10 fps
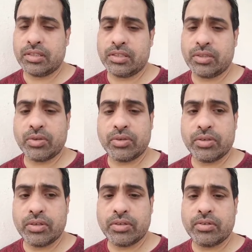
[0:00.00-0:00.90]

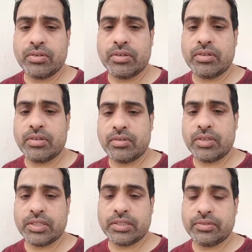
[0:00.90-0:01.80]
told
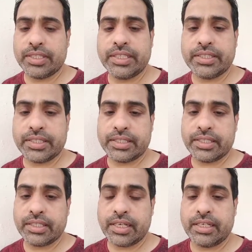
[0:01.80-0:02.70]
was very
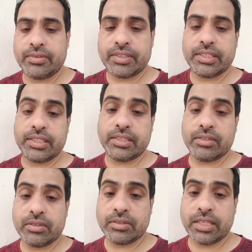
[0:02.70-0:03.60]
interesting, and everything
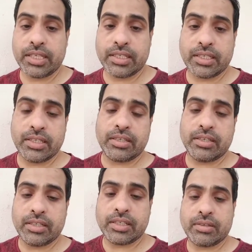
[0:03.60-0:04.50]
looks like
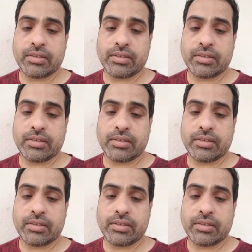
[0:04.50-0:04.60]
a